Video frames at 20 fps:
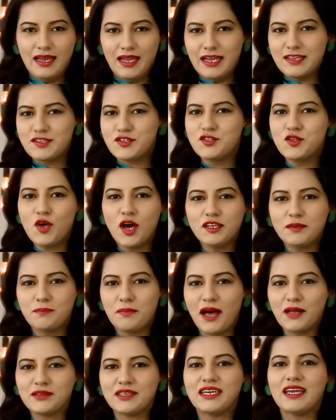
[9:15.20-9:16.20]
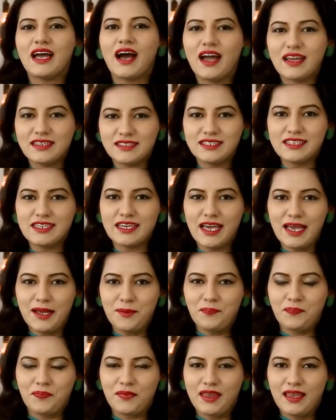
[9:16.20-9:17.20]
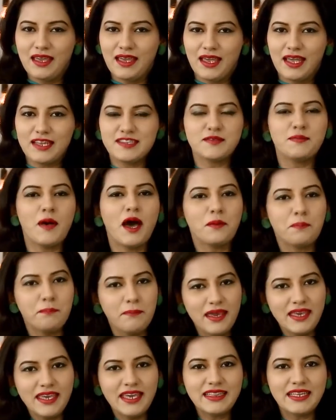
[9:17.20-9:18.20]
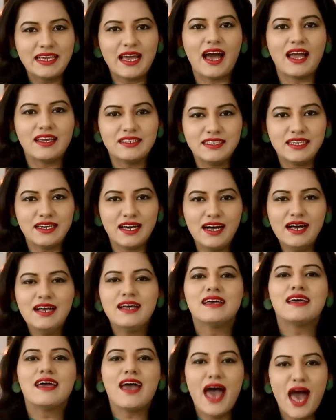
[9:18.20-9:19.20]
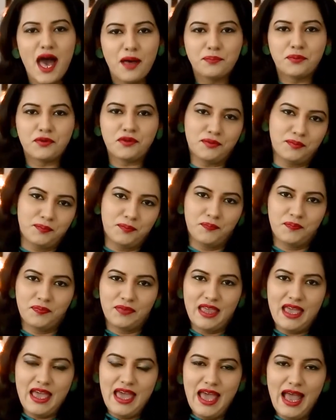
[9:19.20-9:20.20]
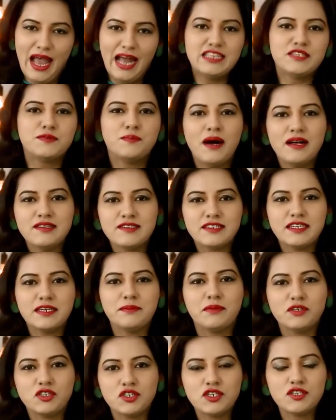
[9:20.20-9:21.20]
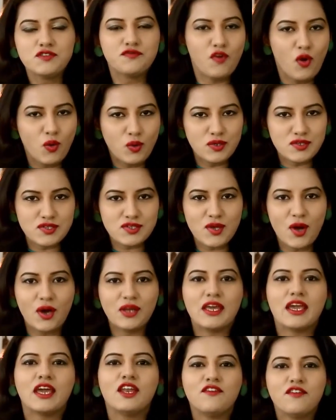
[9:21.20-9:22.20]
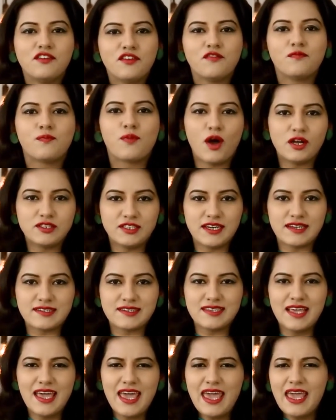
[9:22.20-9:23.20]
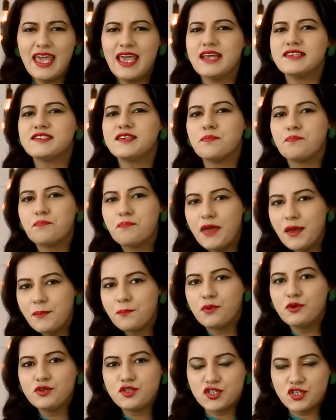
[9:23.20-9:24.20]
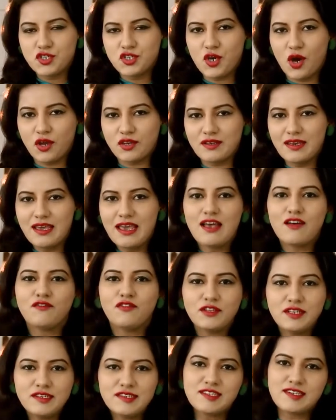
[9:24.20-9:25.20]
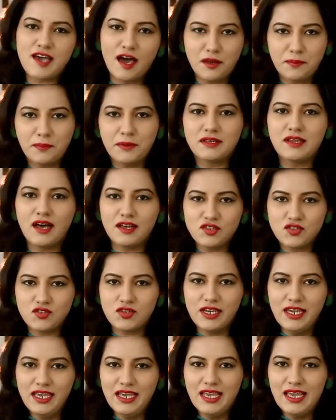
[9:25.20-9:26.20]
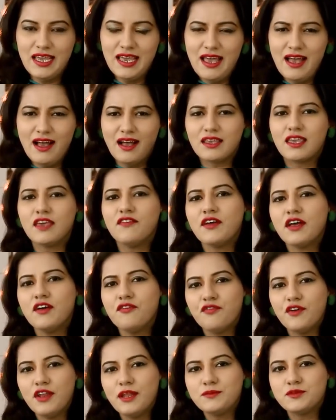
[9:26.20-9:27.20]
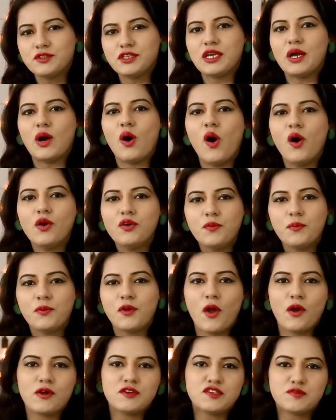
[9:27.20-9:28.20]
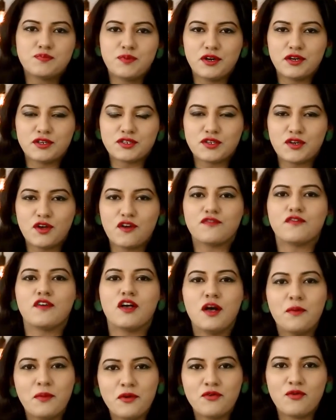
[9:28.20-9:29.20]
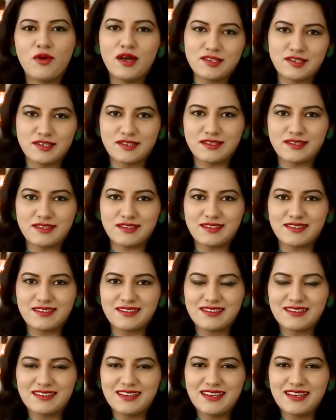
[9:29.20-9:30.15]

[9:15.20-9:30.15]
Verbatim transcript: It's not about the idea. It's about making the idea happen. And Smart City Mission's focus on innovative projects is a big booster shot for the startup industry, giving a fillip to the entrepreneurial spirit of urban residents.